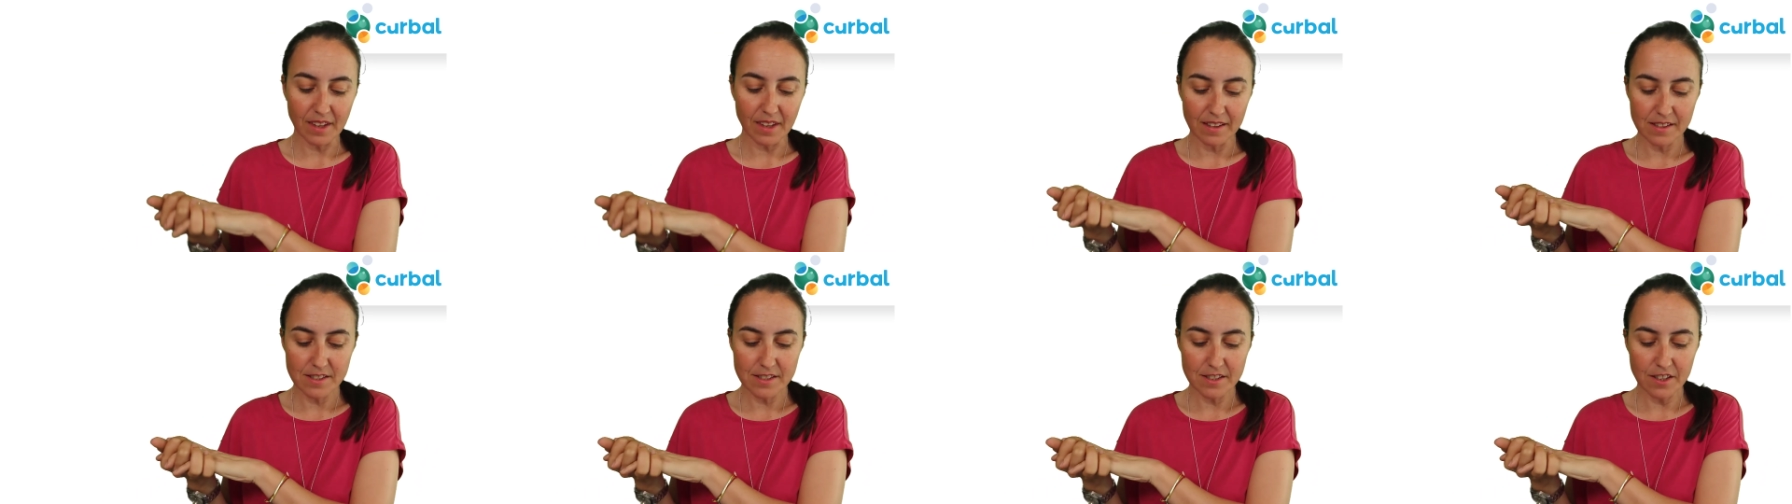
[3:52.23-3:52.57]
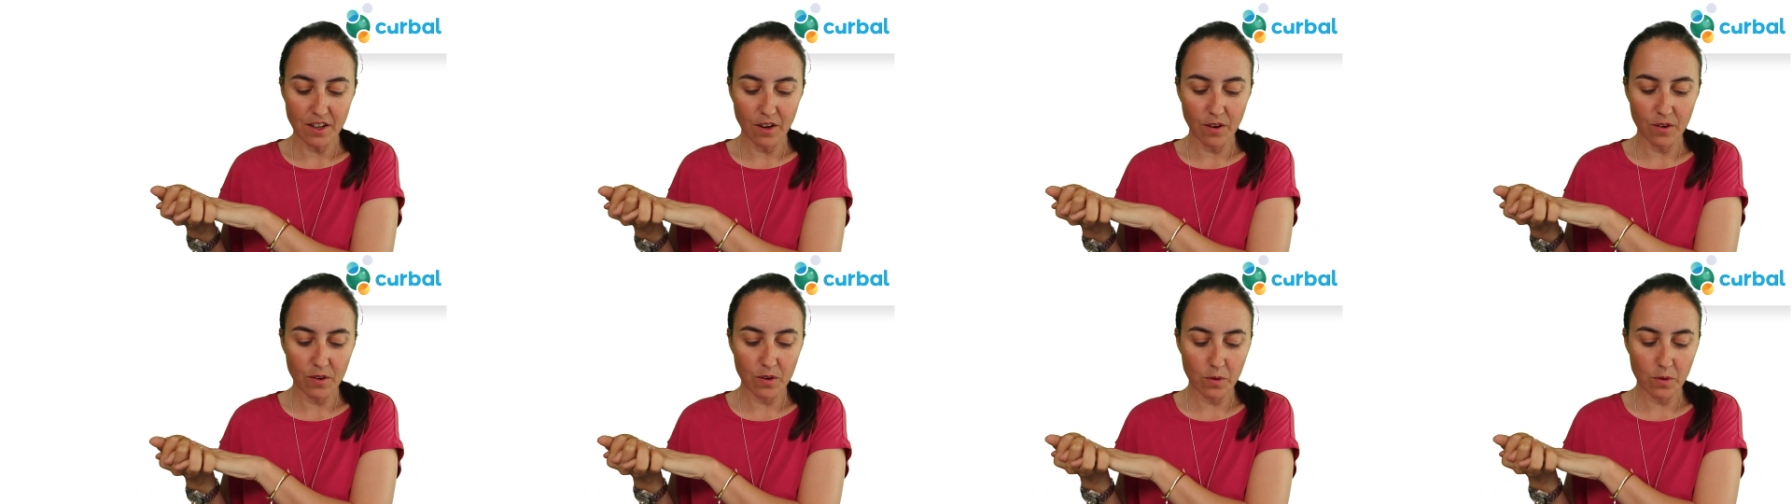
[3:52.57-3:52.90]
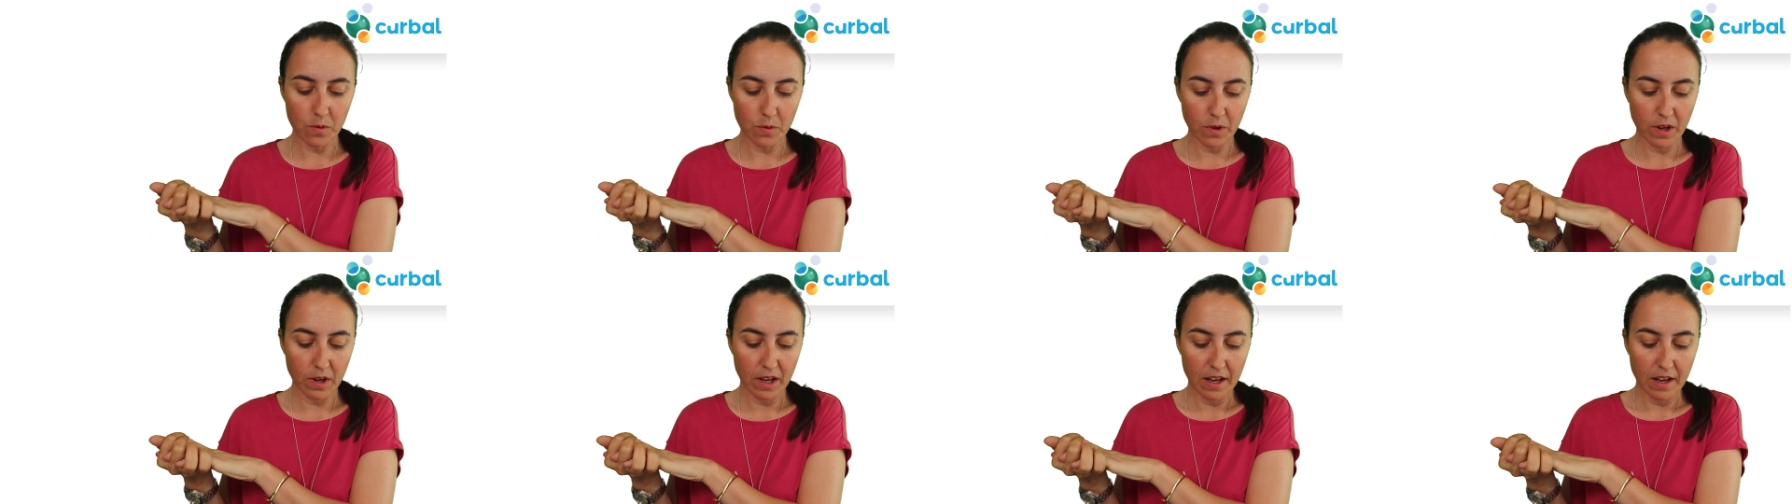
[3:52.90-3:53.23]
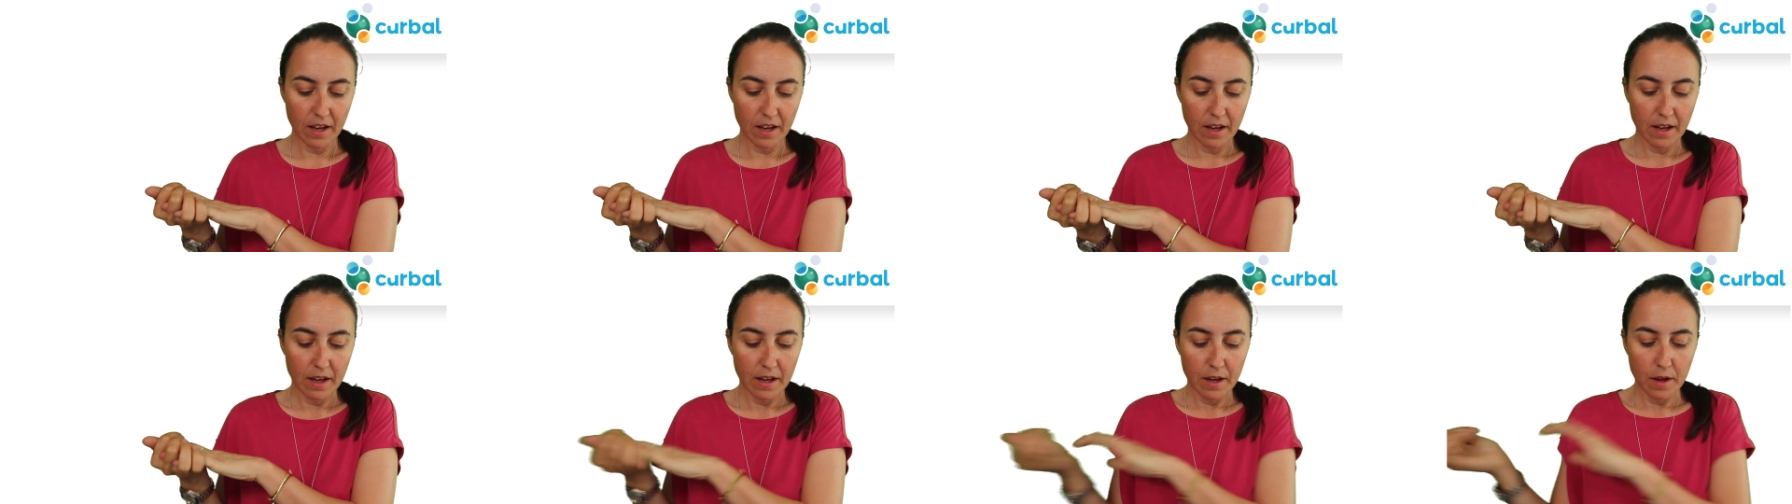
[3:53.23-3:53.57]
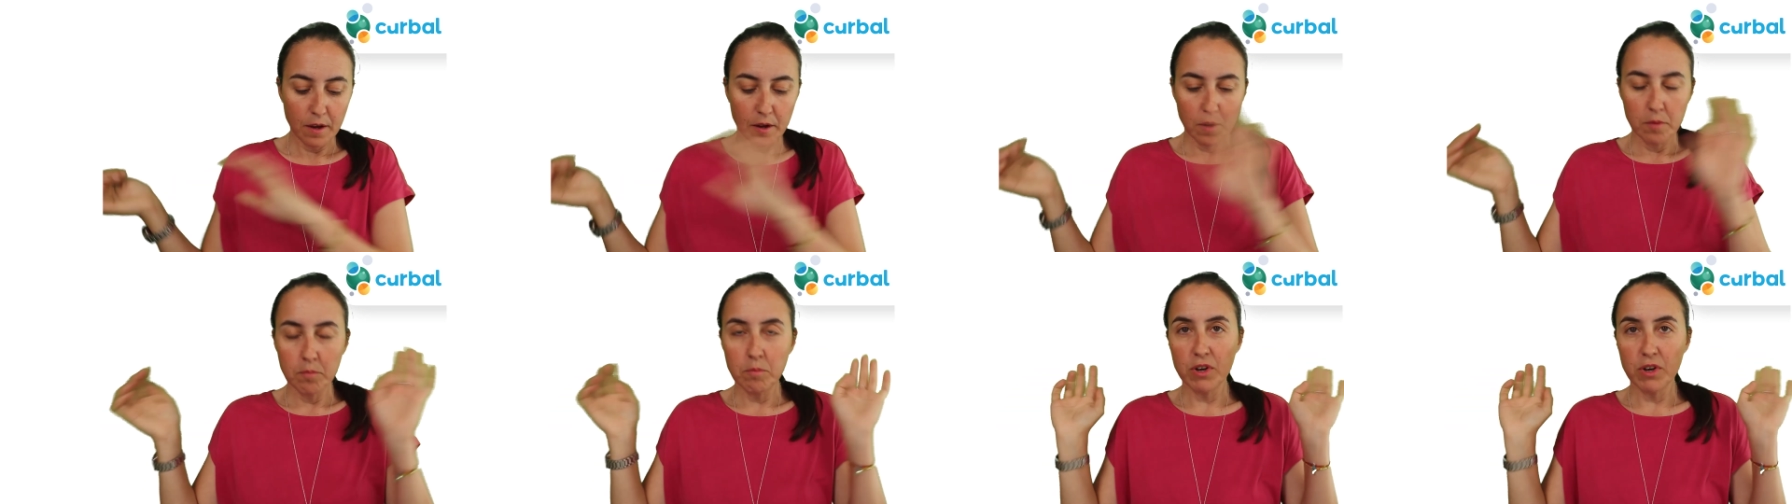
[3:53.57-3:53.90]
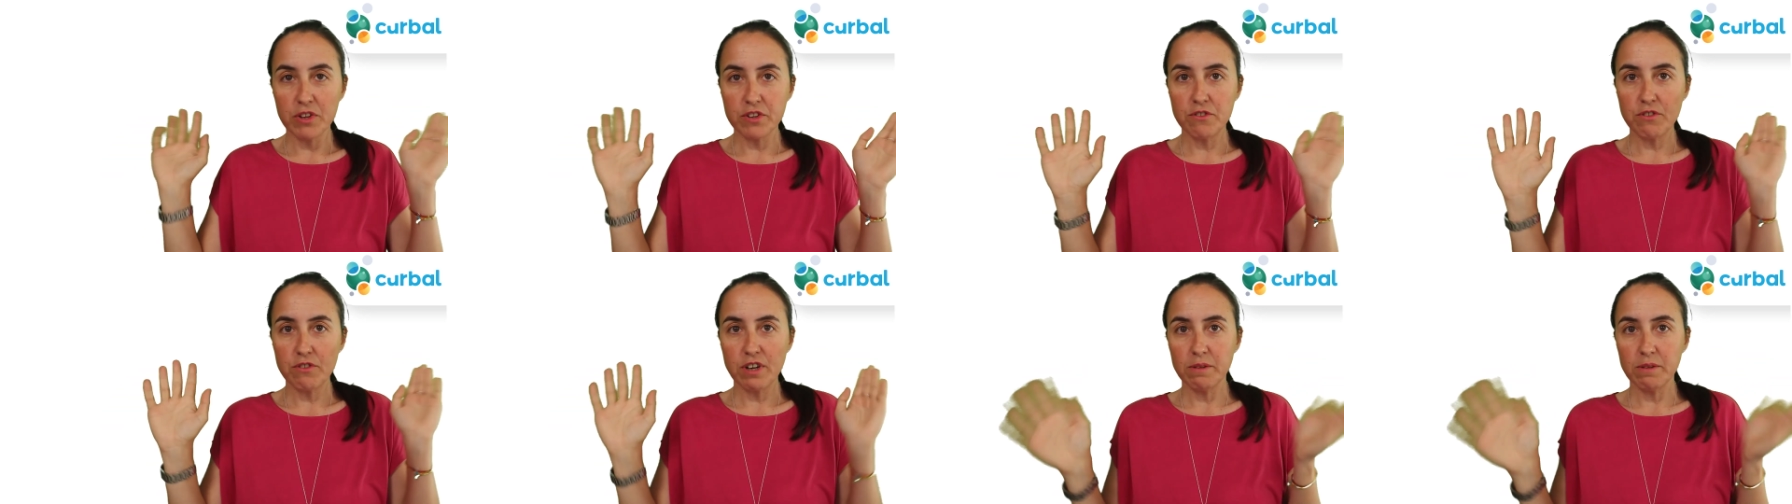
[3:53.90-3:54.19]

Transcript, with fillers: So, Modern